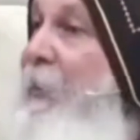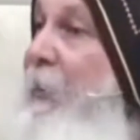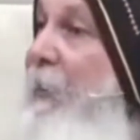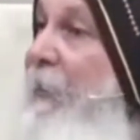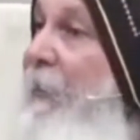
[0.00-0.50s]

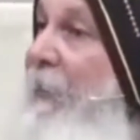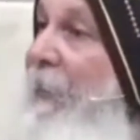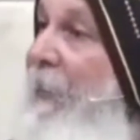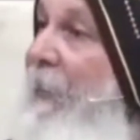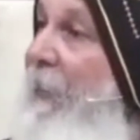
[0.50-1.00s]
that
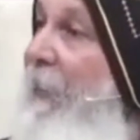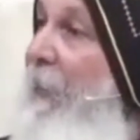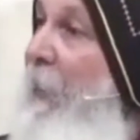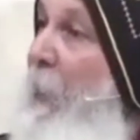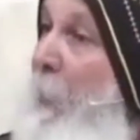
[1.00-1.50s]
life
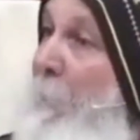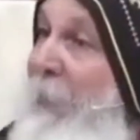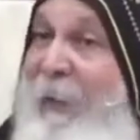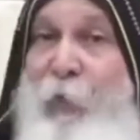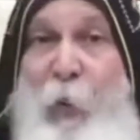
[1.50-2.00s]

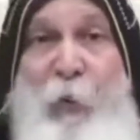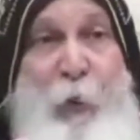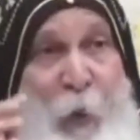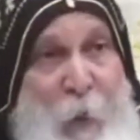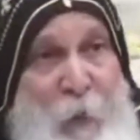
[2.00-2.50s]

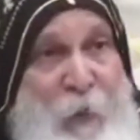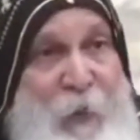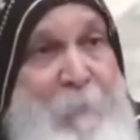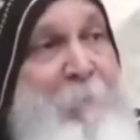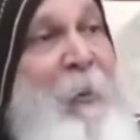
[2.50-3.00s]
willingly,
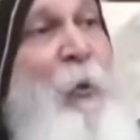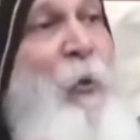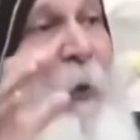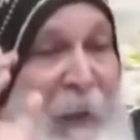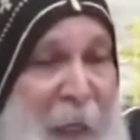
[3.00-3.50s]

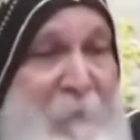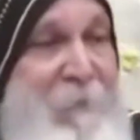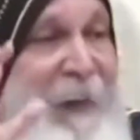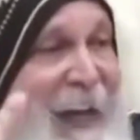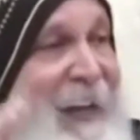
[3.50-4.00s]
happily,
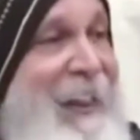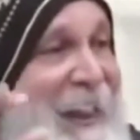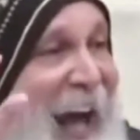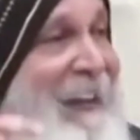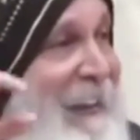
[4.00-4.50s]

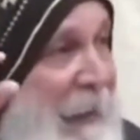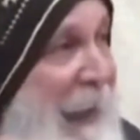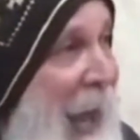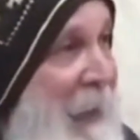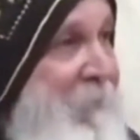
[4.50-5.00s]

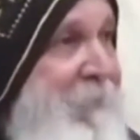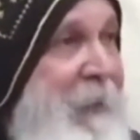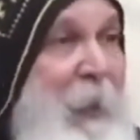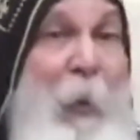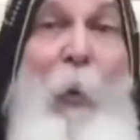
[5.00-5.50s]
as if it
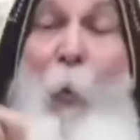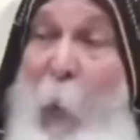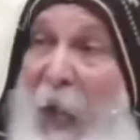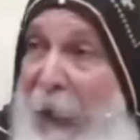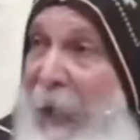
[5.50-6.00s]
is
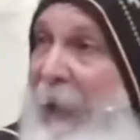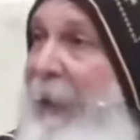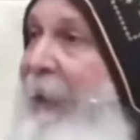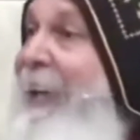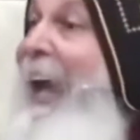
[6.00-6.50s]
normal,
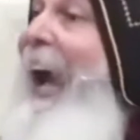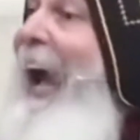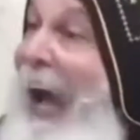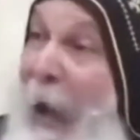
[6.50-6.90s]
and you